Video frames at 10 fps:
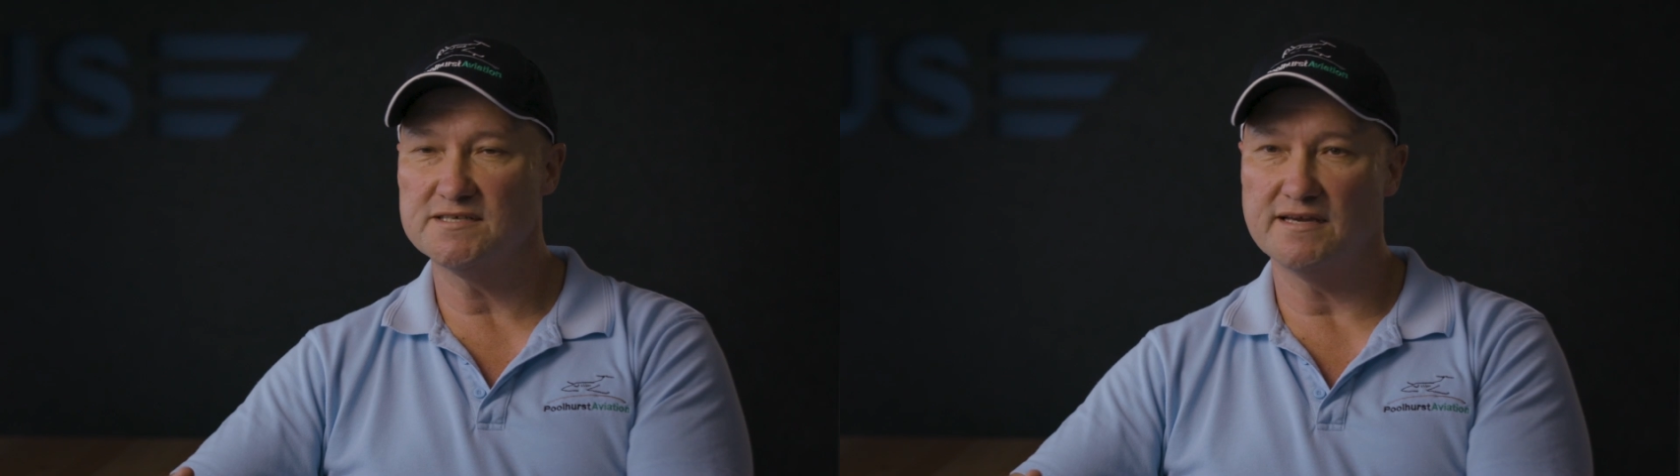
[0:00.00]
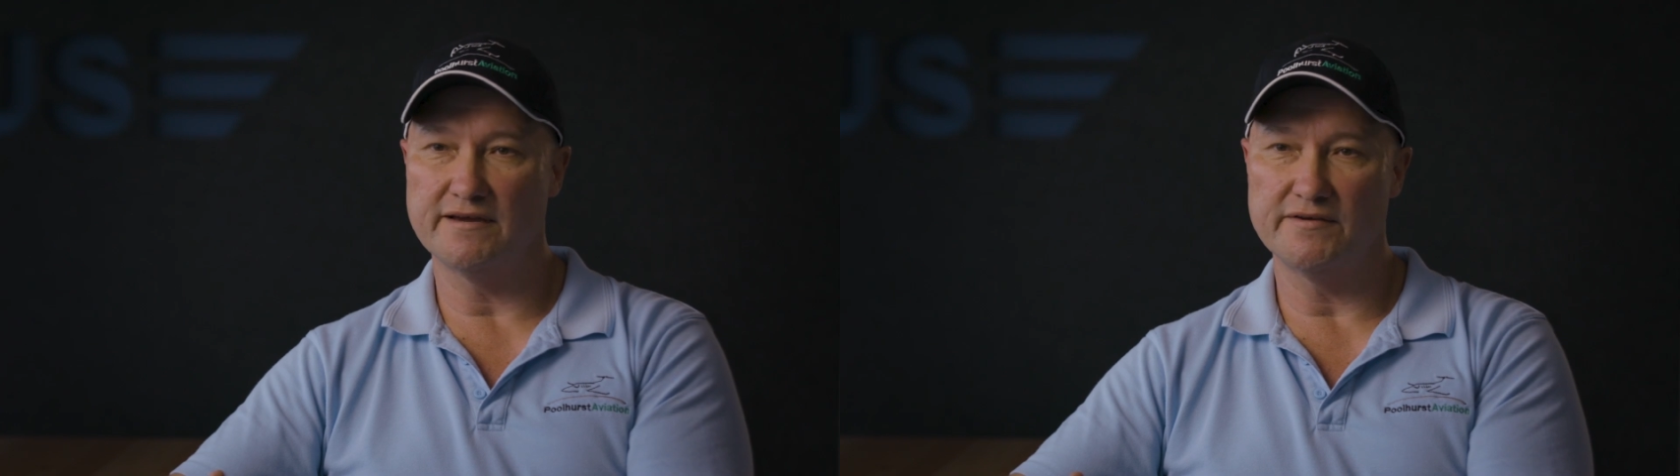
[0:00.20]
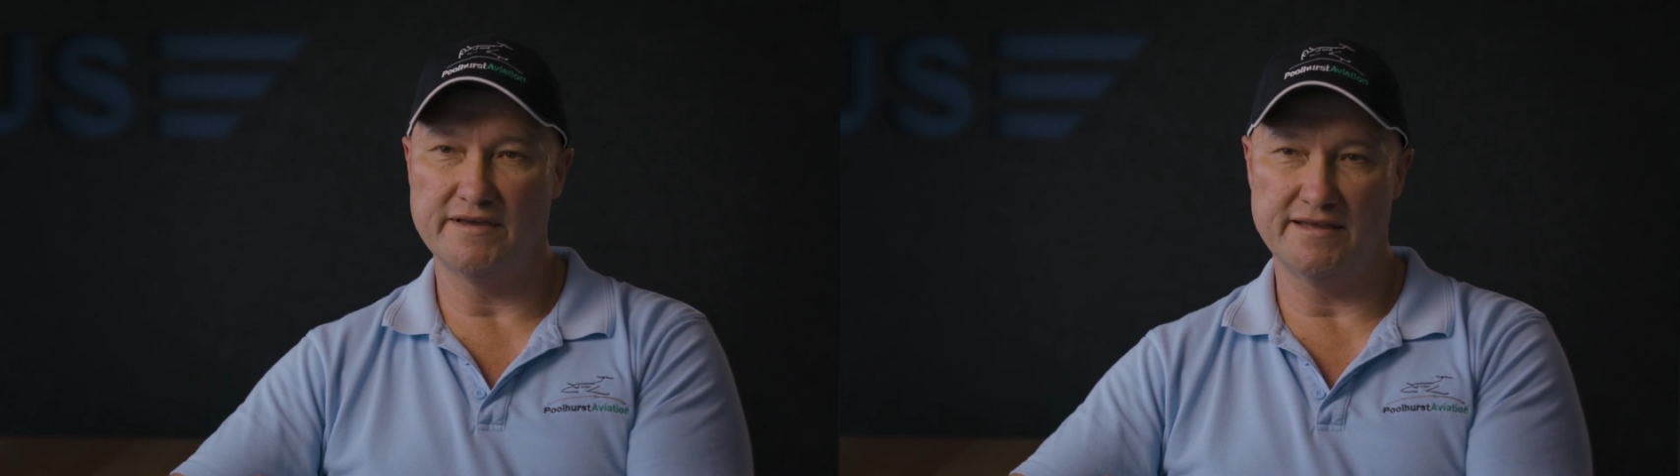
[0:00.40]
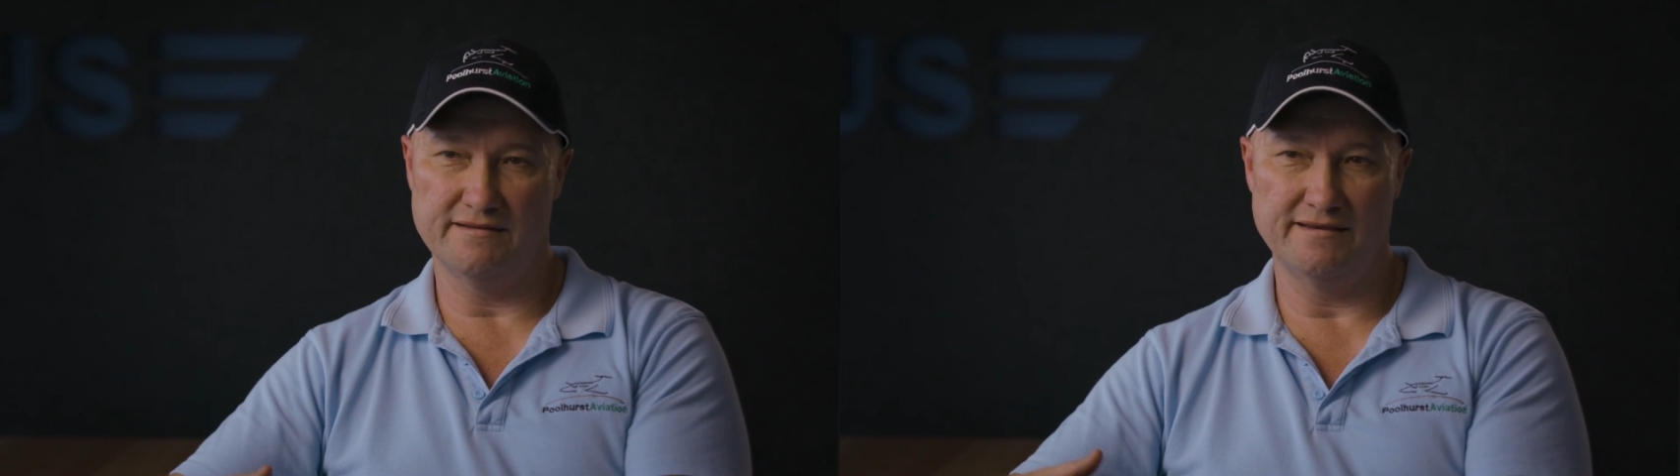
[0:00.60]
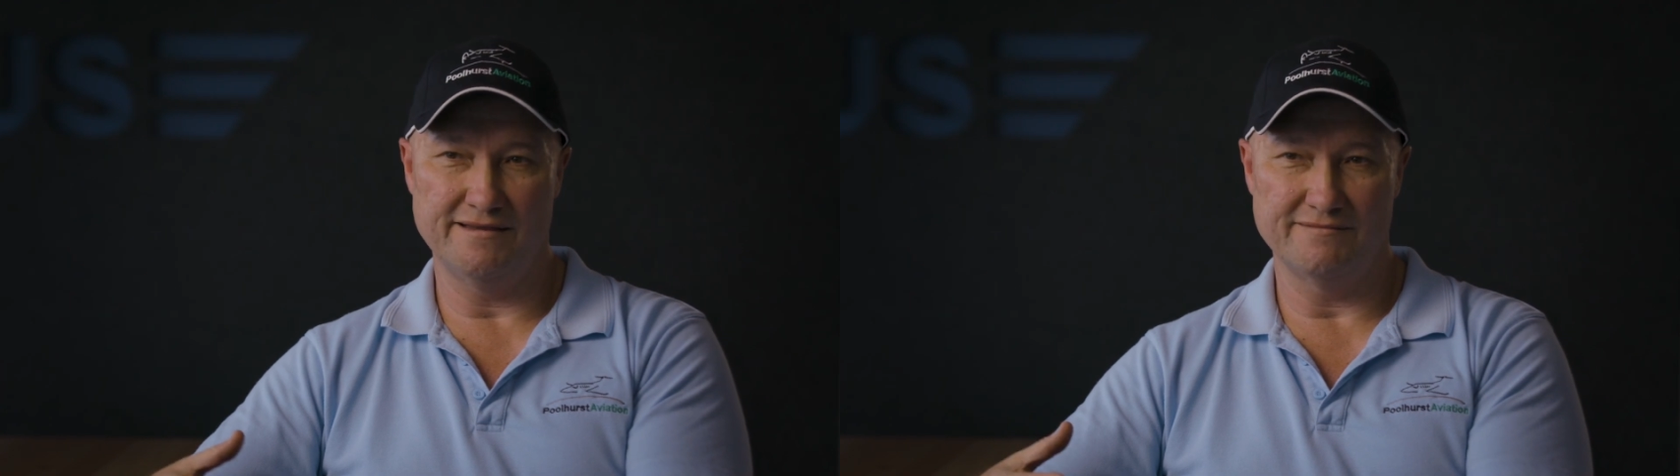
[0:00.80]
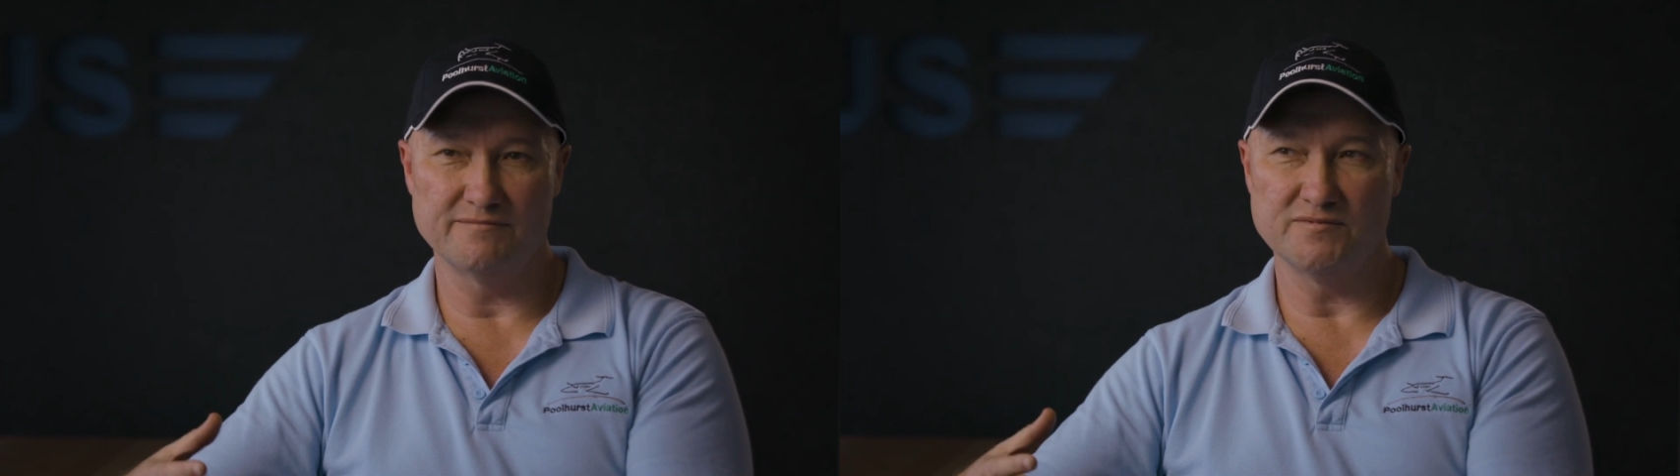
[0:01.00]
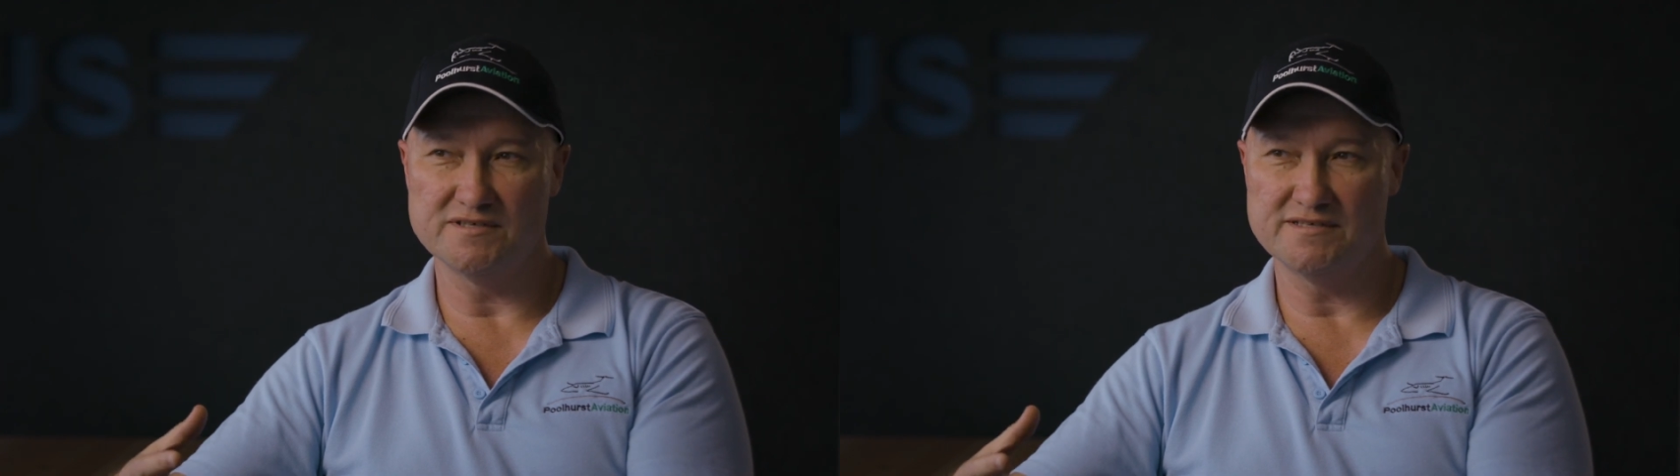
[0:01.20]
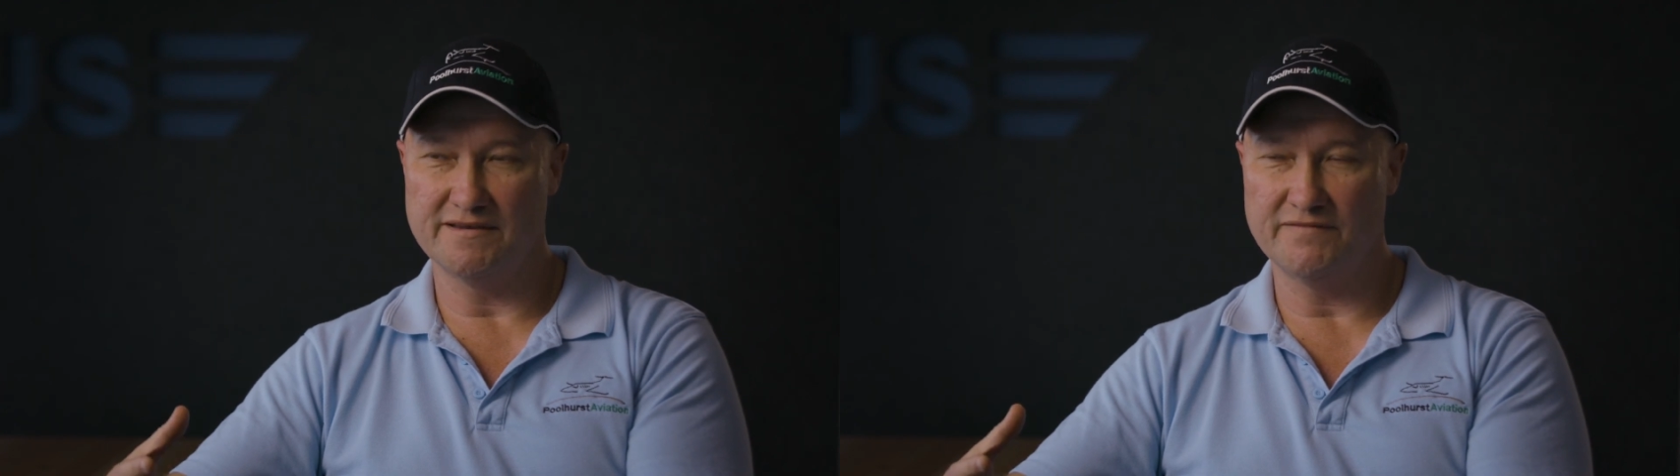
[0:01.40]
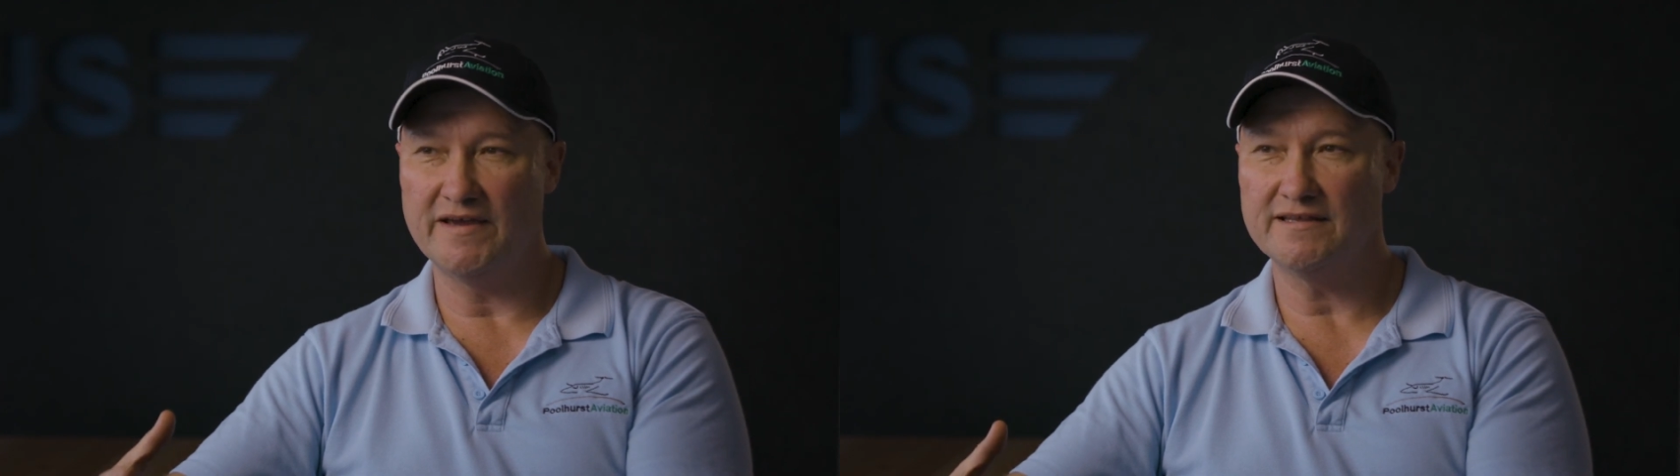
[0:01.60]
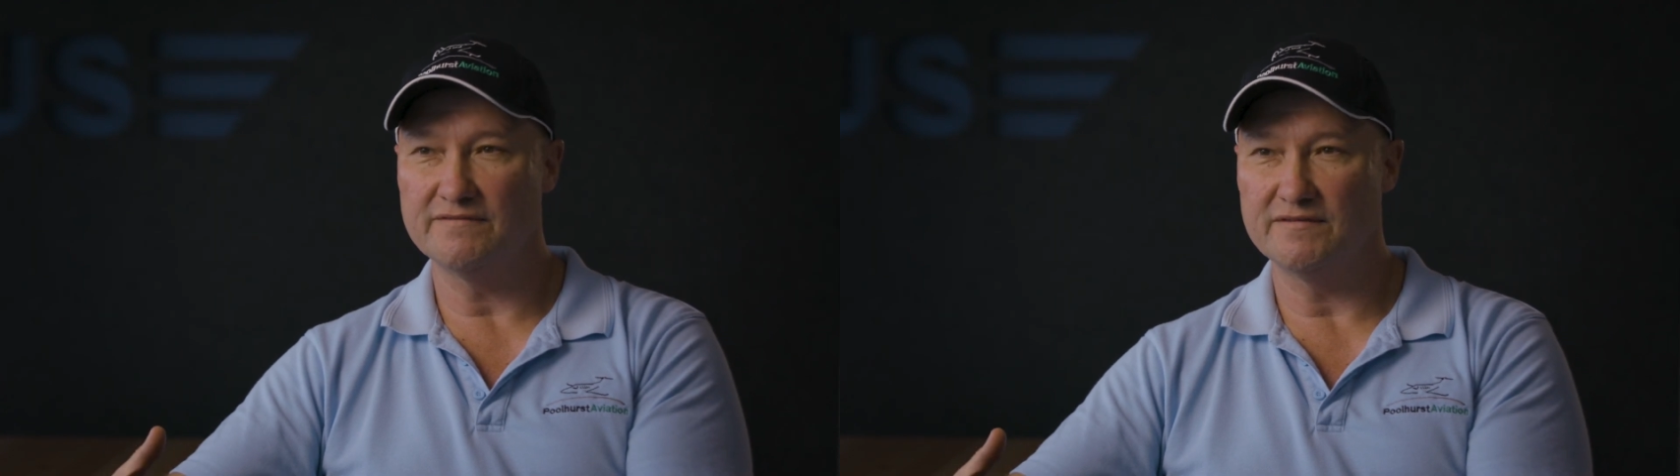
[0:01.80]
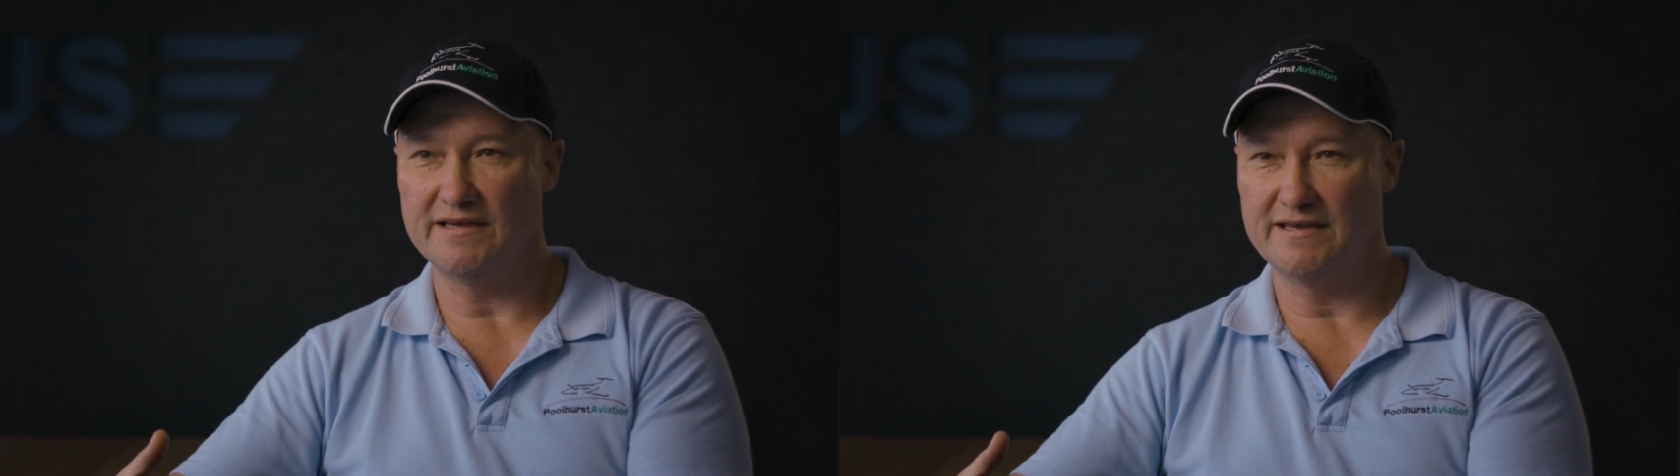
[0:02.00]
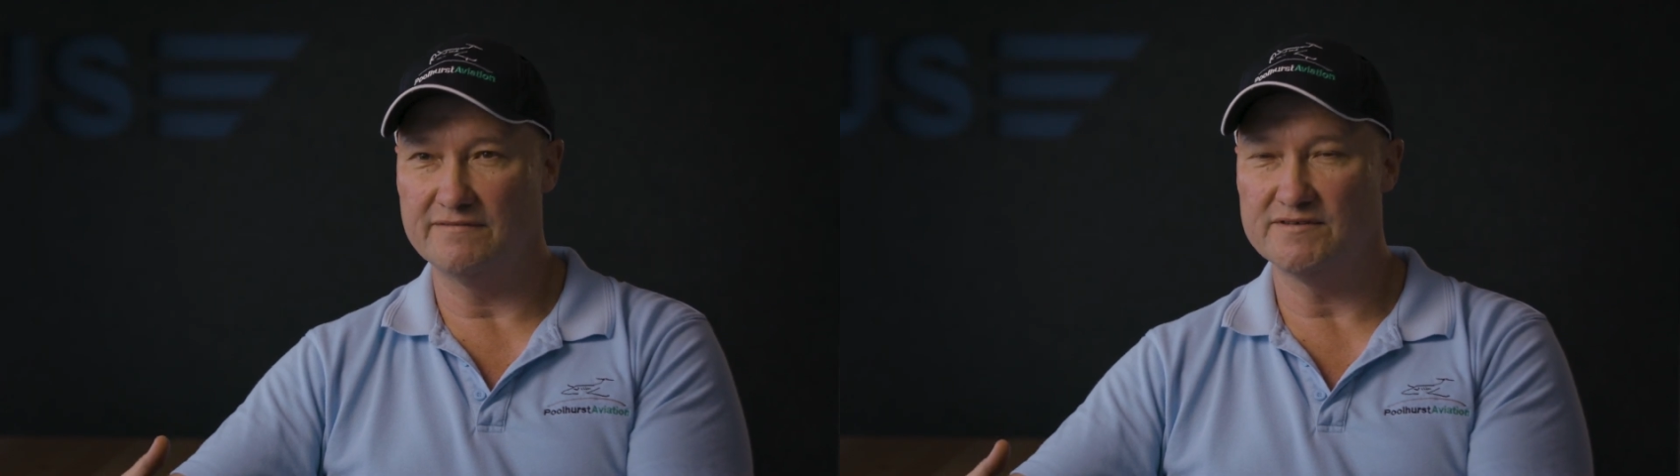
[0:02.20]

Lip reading: So it was effectively,